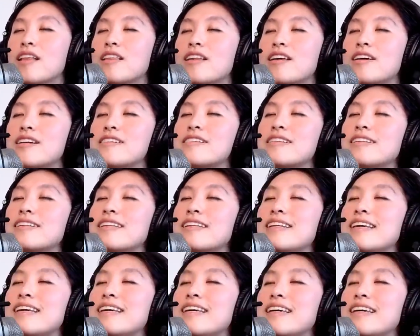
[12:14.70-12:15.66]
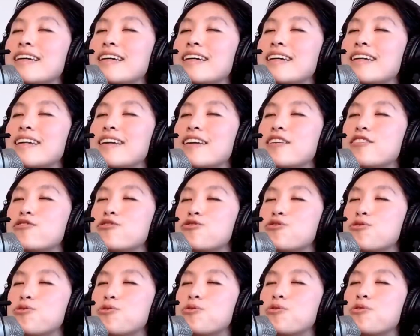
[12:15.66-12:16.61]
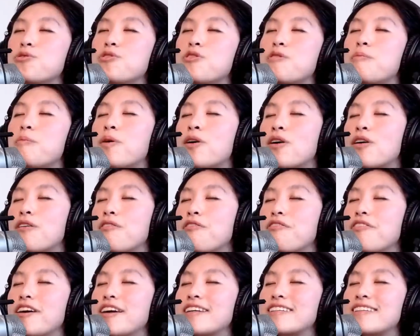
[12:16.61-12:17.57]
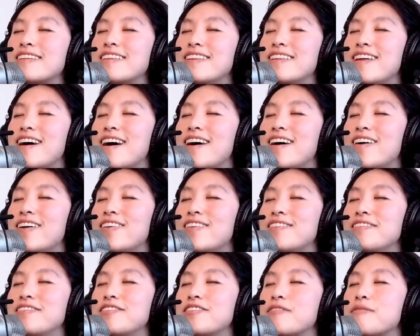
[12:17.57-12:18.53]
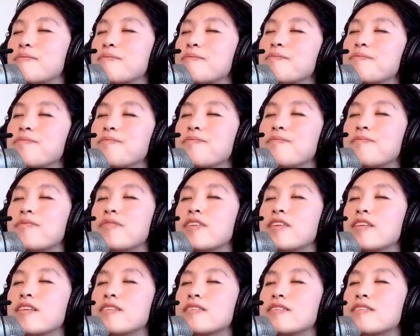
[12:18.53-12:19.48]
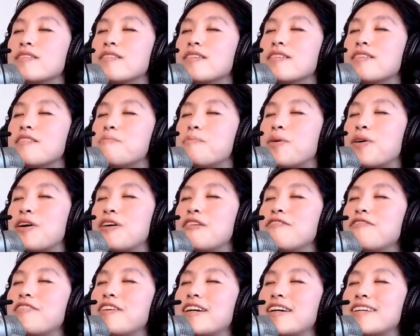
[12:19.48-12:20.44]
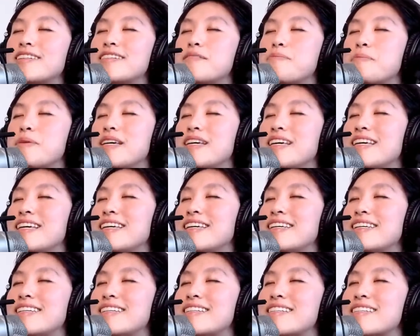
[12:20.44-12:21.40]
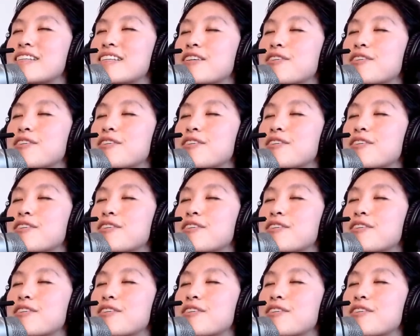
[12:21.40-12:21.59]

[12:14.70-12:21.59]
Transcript: let us lean into the perfect love, the perfect peace,